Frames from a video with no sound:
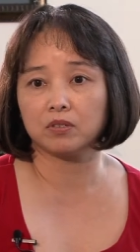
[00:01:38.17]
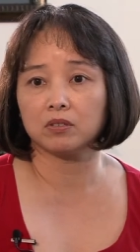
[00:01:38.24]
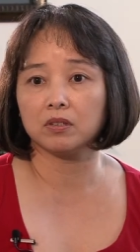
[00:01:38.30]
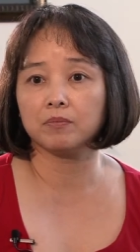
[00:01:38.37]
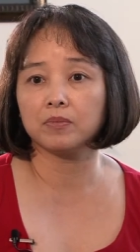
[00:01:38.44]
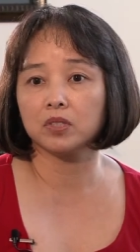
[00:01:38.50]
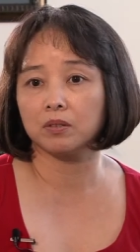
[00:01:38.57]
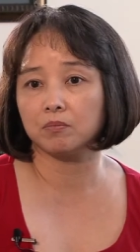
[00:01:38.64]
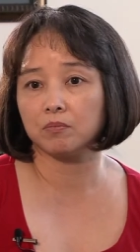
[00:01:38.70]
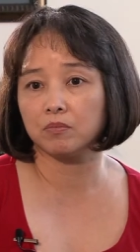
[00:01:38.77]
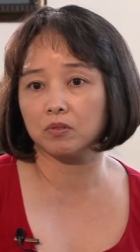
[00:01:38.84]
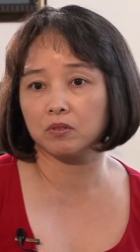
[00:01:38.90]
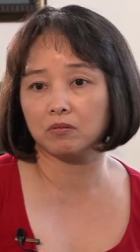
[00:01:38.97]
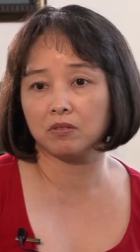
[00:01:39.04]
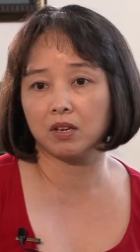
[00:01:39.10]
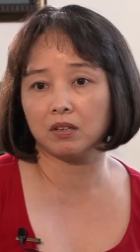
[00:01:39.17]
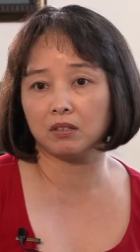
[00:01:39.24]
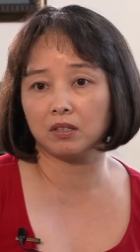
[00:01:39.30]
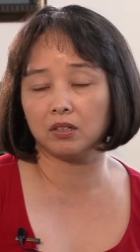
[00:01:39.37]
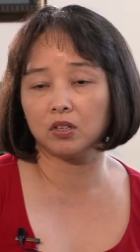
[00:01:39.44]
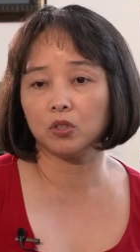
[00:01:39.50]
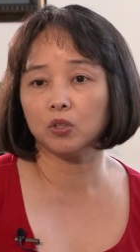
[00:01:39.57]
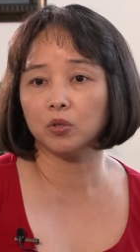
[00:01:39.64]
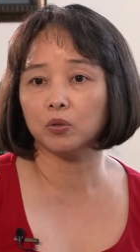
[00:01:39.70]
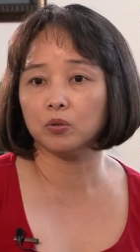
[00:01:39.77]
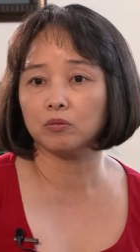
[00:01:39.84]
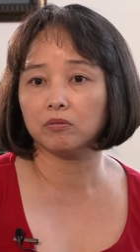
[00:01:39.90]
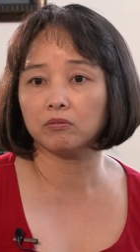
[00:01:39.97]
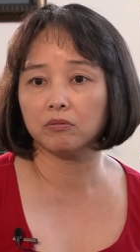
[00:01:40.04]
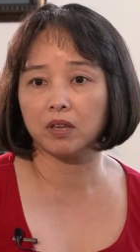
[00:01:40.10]
Symptoms then
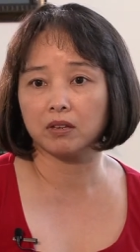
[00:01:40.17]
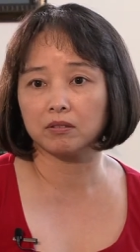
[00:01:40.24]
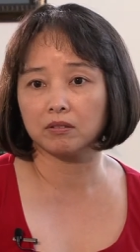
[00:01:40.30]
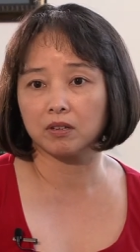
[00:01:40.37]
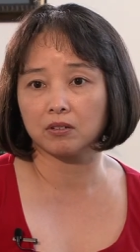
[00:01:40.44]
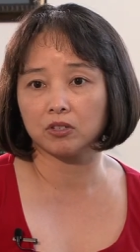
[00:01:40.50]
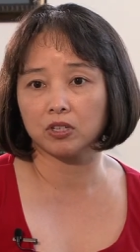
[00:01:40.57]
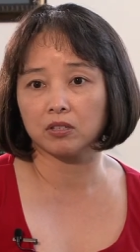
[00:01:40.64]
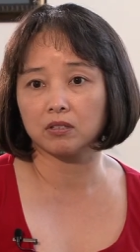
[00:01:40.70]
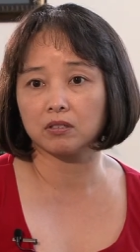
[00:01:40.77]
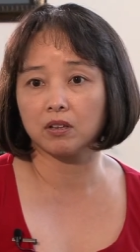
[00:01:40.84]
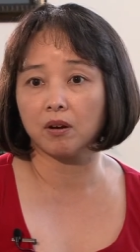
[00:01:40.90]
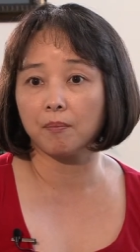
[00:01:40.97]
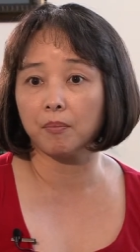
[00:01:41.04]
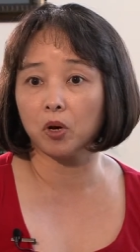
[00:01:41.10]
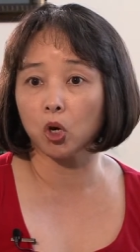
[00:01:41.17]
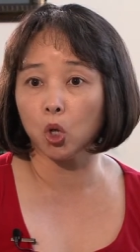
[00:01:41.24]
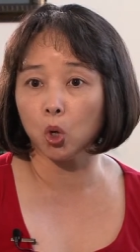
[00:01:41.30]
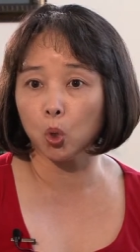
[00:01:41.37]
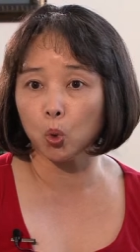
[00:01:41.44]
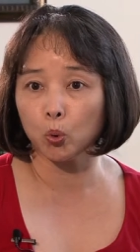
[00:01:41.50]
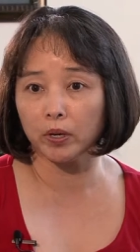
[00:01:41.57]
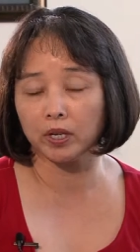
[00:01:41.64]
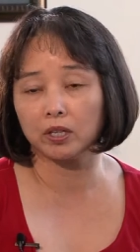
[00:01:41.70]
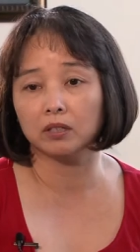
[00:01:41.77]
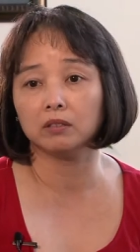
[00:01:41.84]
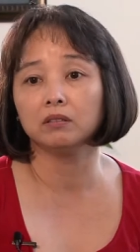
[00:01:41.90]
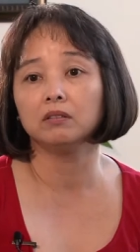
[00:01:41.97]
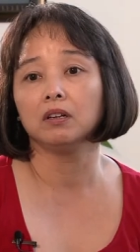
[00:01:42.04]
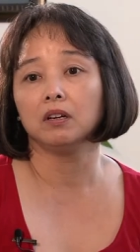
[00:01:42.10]
include things such as
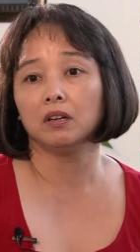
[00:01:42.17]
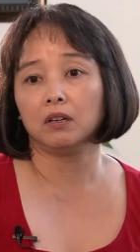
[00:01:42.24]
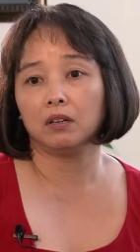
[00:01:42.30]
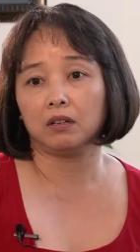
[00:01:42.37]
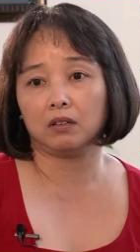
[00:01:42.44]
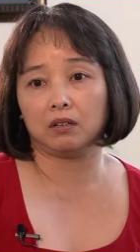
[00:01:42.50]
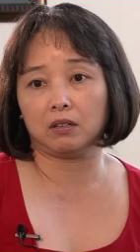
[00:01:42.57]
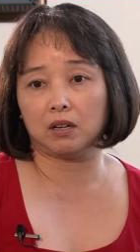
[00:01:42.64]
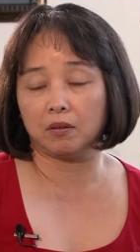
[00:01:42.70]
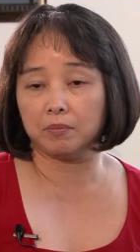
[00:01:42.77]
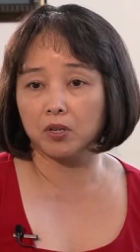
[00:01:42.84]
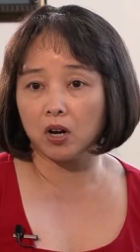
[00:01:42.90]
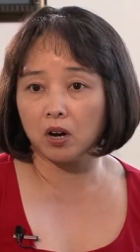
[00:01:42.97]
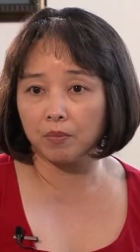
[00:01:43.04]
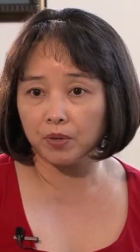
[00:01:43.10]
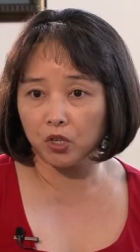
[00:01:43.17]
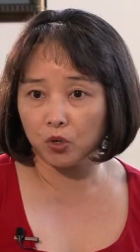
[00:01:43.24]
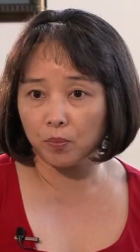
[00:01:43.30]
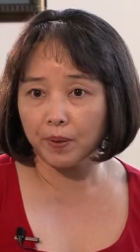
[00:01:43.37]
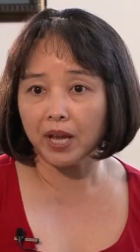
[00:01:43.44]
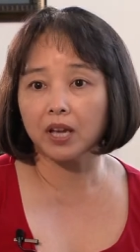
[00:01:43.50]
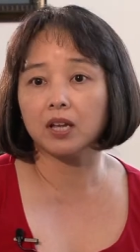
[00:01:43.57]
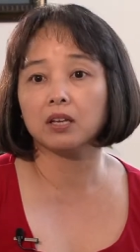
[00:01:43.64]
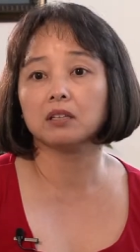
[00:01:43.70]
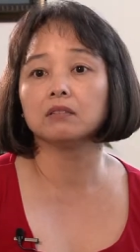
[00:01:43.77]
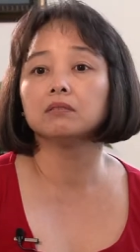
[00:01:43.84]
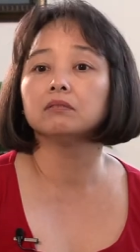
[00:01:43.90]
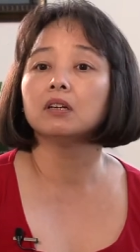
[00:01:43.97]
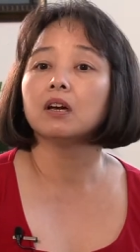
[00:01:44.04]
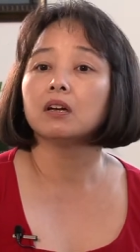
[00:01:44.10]
bloating, Uh, abdominal
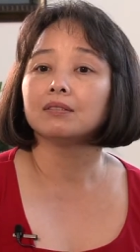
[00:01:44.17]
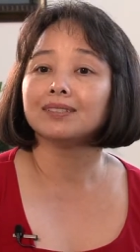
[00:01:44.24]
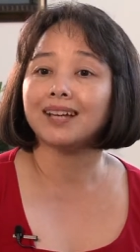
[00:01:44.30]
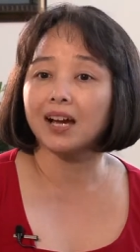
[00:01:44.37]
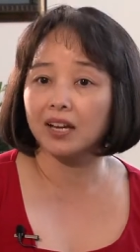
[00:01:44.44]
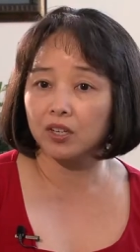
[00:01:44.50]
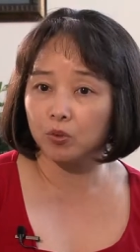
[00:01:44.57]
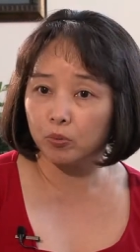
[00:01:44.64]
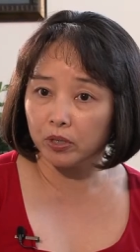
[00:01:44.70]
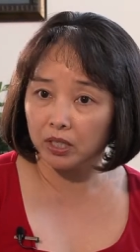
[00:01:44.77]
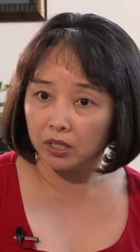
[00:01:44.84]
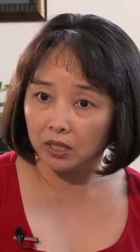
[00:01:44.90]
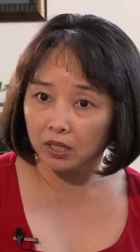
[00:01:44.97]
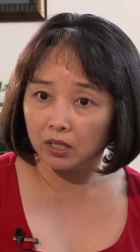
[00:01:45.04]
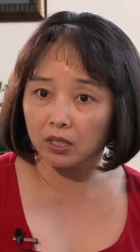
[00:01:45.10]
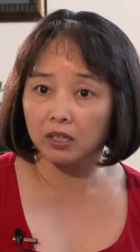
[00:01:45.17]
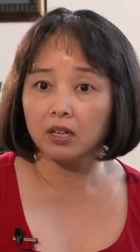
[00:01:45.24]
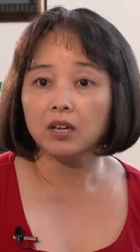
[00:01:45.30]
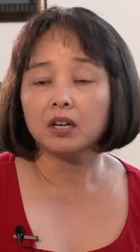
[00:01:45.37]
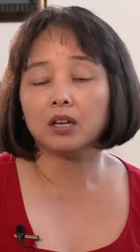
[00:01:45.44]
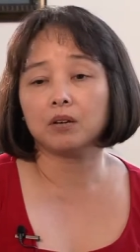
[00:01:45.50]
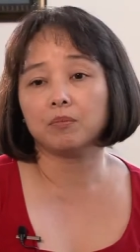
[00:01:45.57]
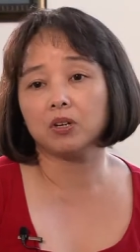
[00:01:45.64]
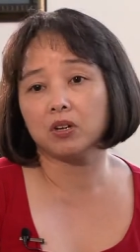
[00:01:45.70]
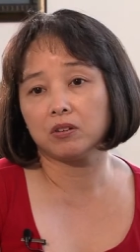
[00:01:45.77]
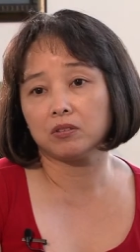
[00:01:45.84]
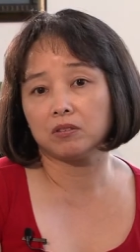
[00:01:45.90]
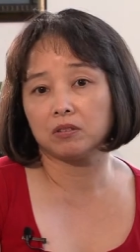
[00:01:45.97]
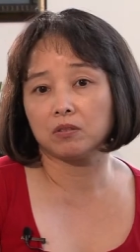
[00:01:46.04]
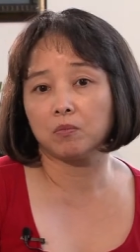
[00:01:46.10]
pain, diarrhea, and
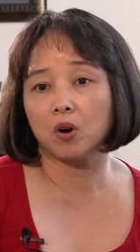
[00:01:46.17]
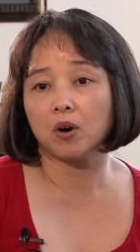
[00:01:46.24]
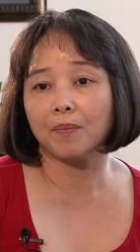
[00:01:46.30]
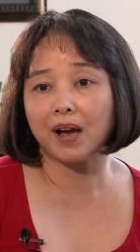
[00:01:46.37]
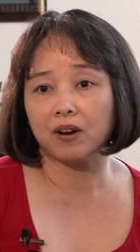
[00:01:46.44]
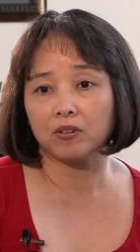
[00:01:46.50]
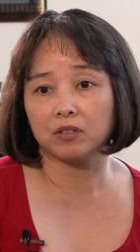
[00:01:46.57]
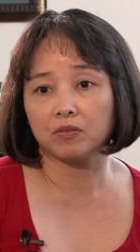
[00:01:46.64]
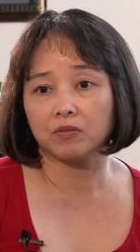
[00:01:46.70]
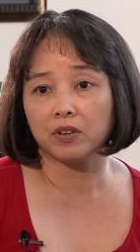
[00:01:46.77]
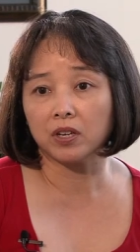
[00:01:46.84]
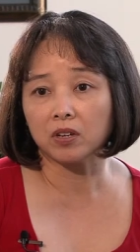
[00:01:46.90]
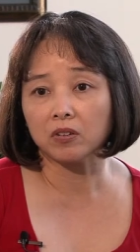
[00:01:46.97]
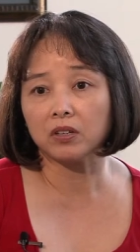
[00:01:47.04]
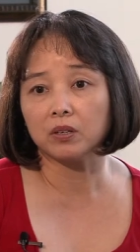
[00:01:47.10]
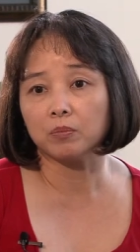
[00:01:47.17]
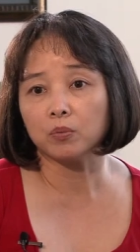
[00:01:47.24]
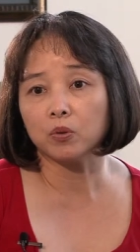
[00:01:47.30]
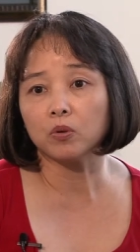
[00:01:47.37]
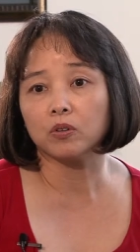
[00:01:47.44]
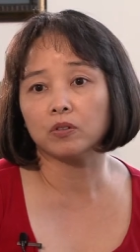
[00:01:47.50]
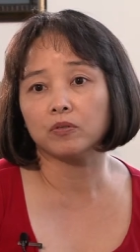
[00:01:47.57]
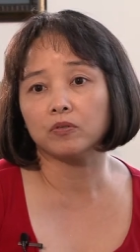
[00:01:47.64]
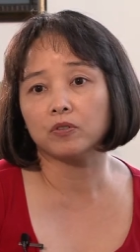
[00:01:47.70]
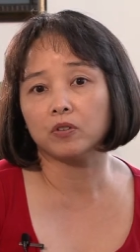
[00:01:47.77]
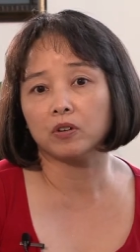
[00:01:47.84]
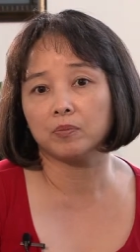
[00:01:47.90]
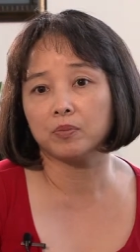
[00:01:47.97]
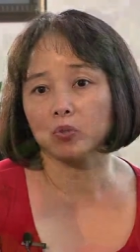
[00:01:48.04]
because the small bowel is very important for